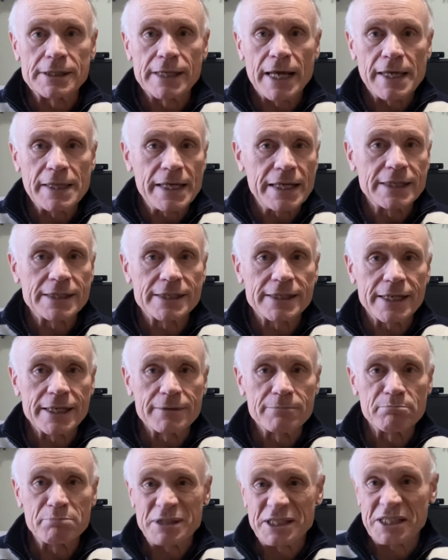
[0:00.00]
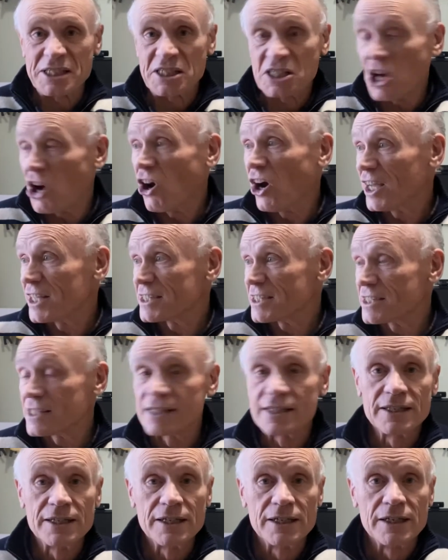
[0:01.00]
and then said, Psst, guys,
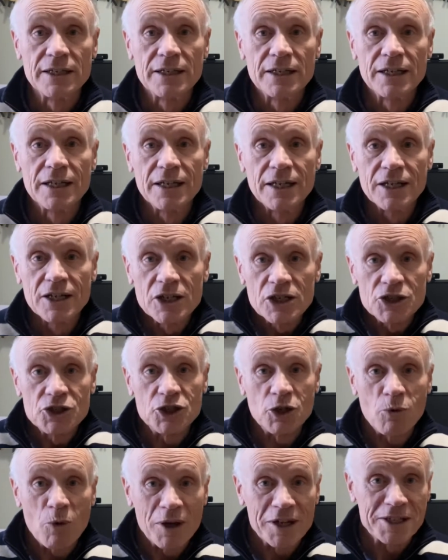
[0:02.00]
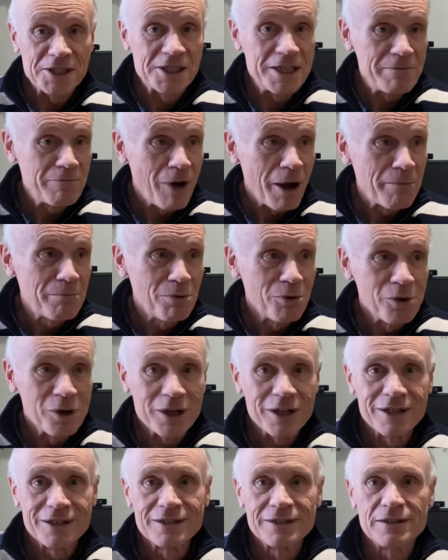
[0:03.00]
do you want to see my book?
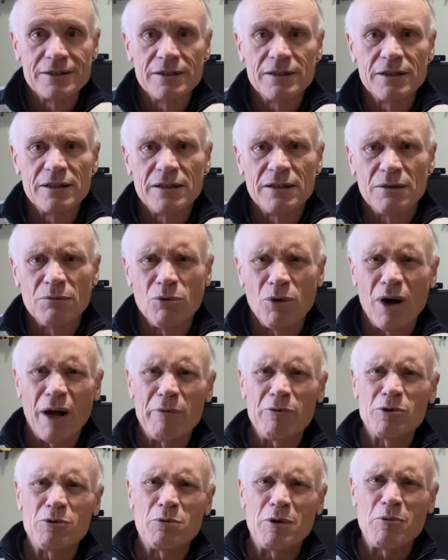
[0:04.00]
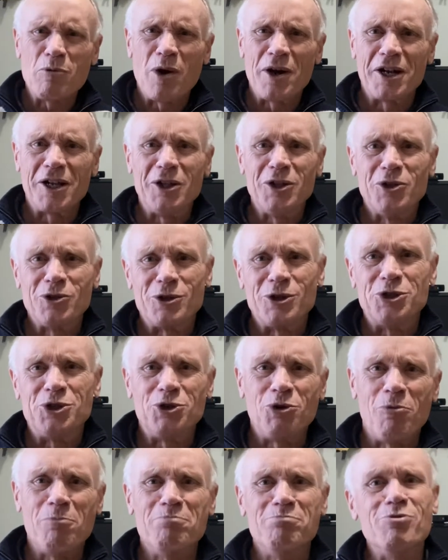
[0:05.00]
Why would we want to look at
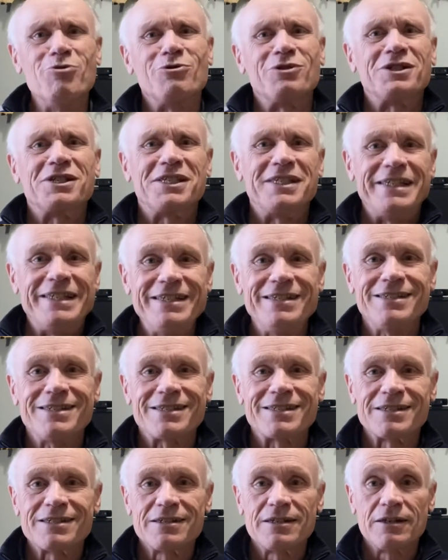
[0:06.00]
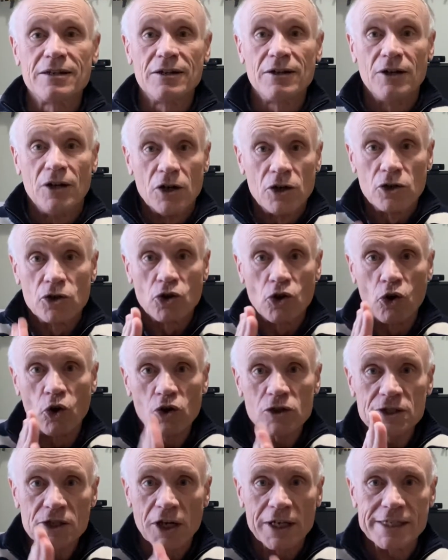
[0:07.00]
your book, Siers?
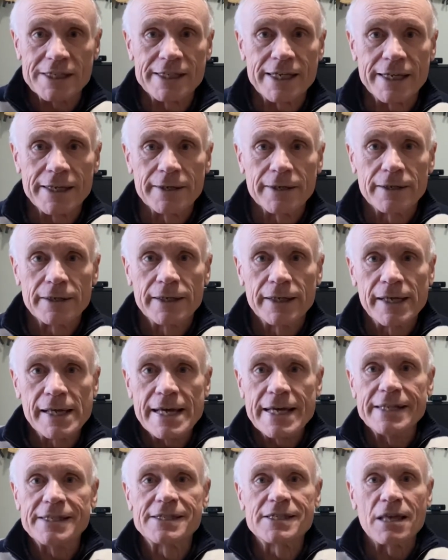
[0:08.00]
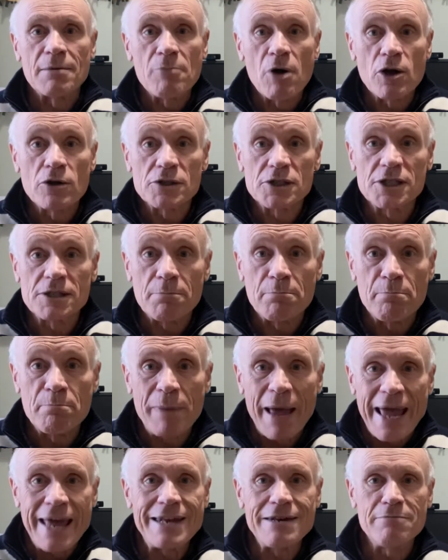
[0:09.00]
Cause I said, it's the most
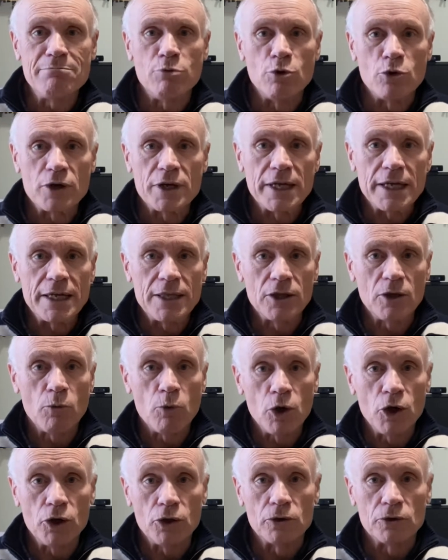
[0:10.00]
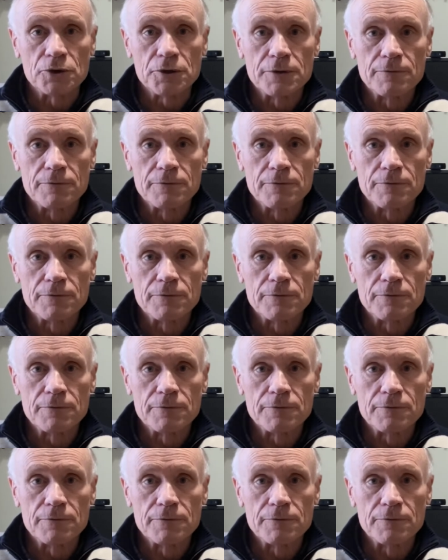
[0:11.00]
banned book in the world.